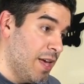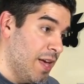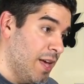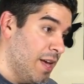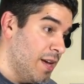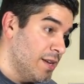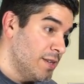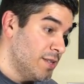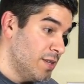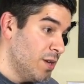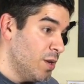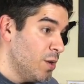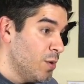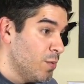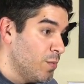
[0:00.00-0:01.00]
and
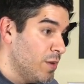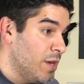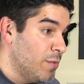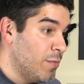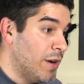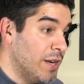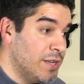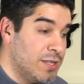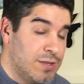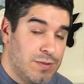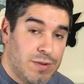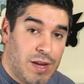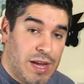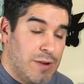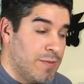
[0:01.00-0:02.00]
we run
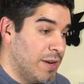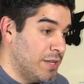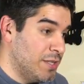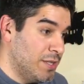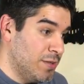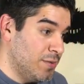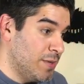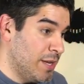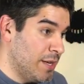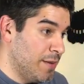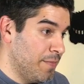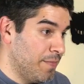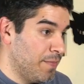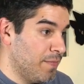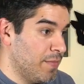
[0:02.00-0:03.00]
into a Registeel lead,